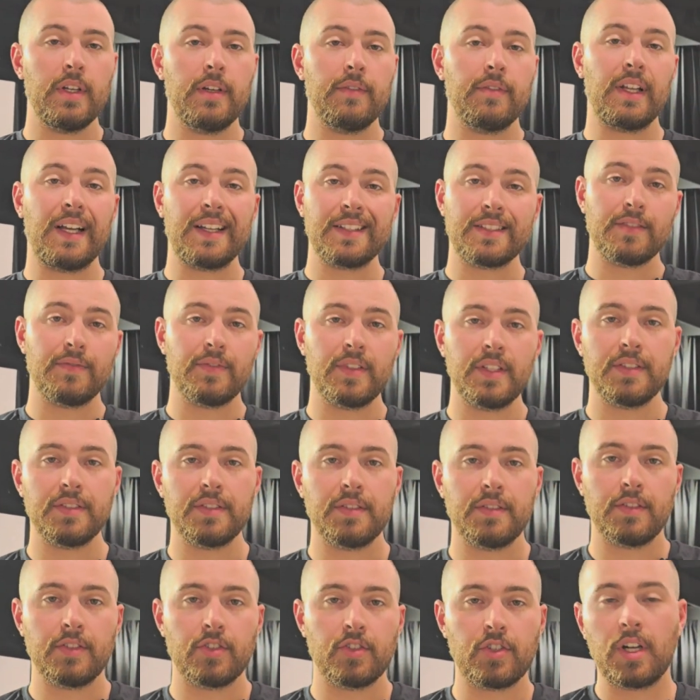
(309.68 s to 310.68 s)
we have lots of
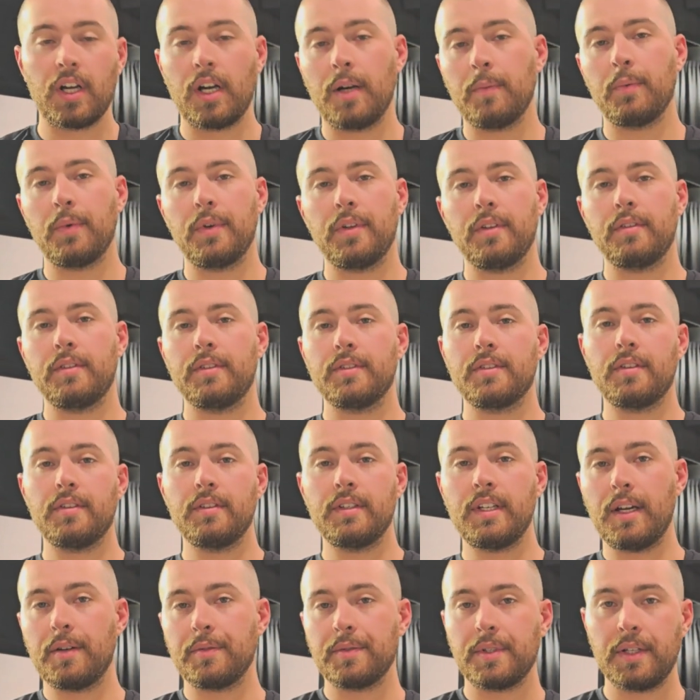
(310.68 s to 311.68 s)
these in the shop, whether it's
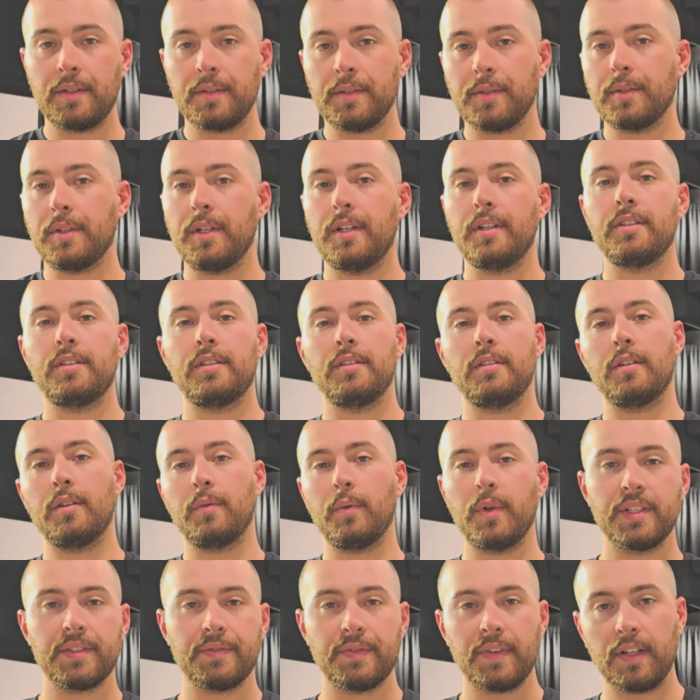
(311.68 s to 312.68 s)
our downtown location,
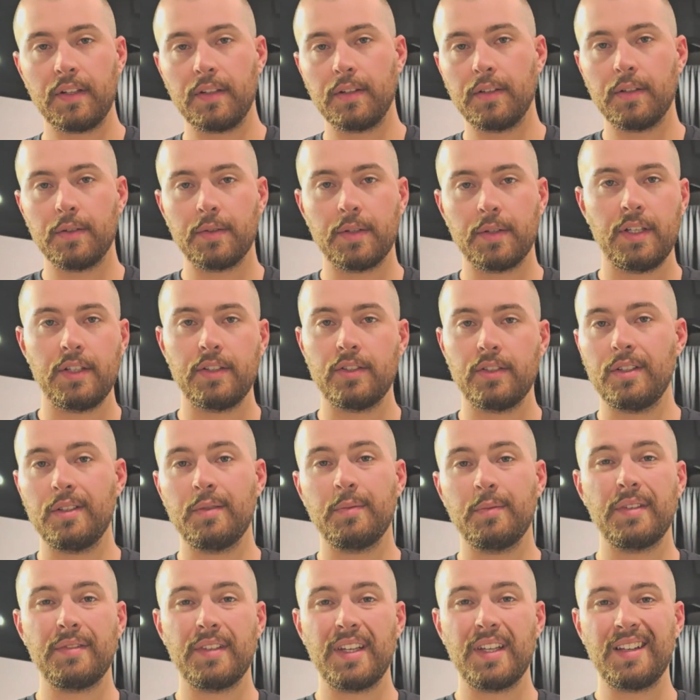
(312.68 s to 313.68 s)
our West Valley
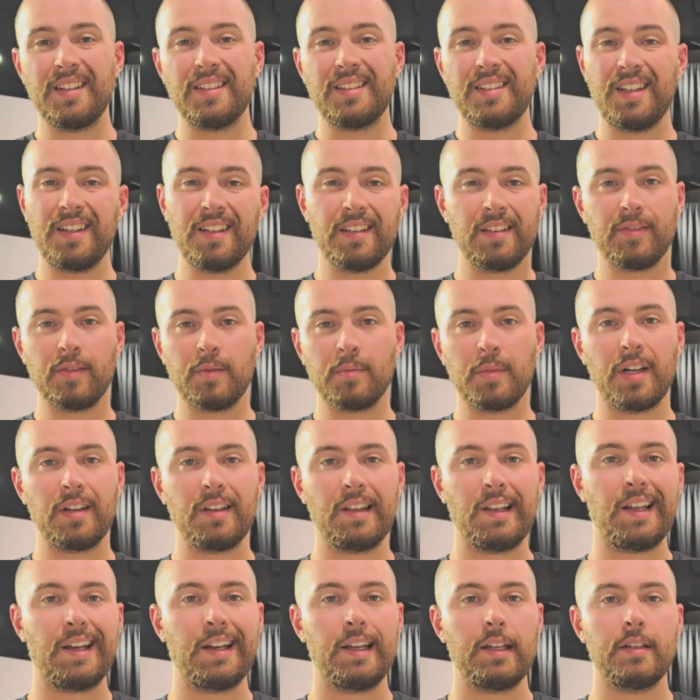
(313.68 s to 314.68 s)
location. We've got a ton of them
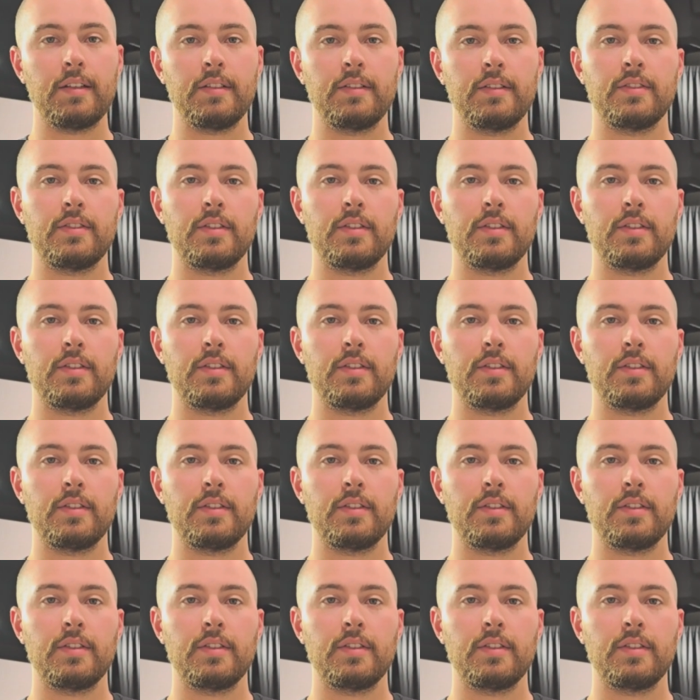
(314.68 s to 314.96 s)
online.